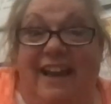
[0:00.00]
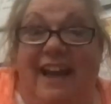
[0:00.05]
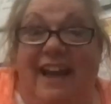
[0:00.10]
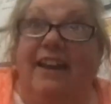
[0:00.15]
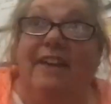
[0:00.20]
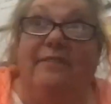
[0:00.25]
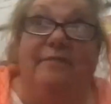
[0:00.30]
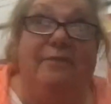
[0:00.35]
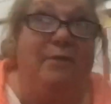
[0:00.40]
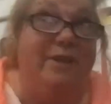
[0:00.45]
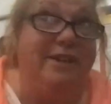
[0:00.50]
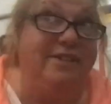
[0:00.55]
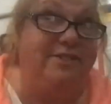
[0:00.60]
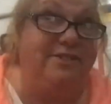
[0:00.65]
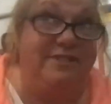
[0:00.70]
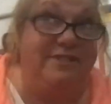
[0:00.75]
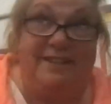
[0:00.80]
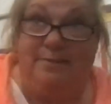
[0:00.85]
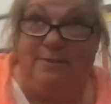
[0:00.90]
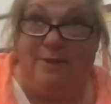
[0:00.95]
I love
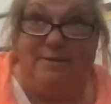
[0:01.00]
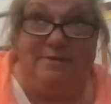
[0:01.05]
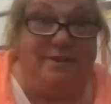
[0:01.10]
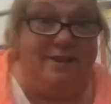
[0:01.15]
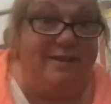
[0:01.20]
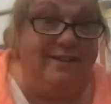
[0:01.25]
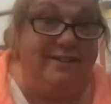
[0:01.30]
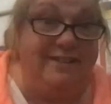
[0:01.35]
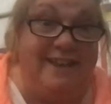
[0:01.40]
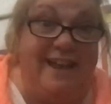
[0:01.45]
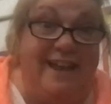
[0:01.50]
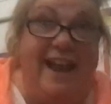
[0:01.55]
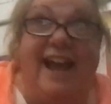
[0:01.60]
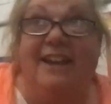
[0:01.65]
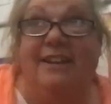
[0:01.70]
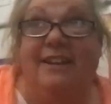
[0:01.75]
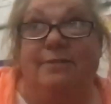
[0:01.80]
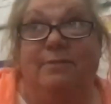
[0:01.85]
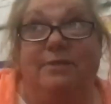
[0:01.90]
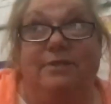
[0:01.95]
oysters. That's why I was all excited. I
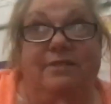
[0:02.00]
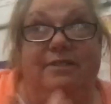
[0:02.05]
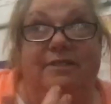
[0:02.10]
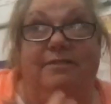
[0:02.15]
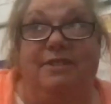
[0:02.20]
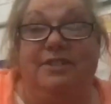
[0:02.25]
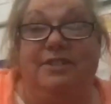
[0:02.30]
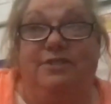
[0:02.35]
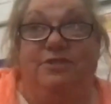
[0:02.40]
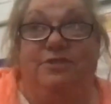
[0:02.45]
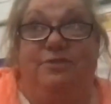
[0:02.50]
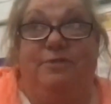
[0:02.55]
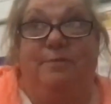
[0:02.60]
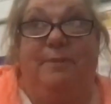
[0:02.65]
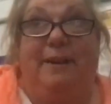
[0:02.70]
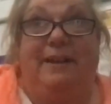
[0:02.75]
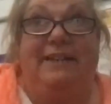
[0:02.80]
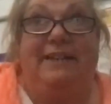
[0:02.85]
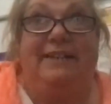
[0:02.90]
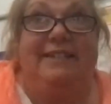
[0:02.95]
just want to do the oysters for
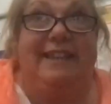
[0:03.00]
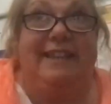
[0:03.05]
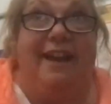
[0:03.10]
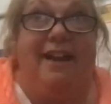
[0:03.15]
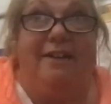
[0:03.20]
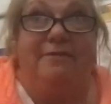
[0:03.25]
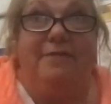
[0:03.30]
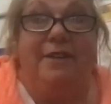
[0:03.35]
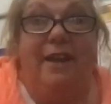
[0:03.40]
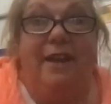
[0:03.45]
myself.